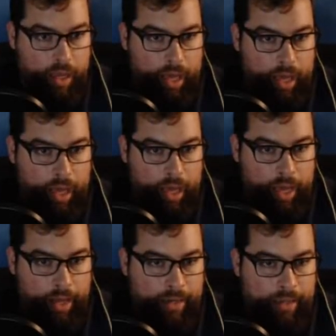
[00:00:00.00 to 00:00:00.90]

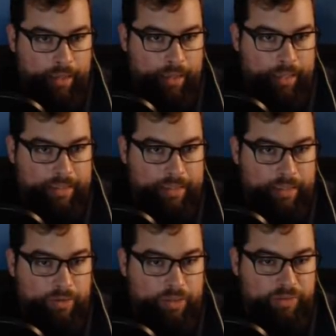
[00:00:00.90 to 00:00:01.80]
And let's
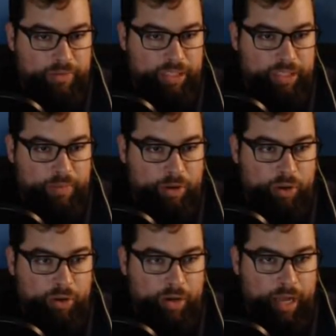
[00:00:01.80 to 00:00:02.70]
do some exploring,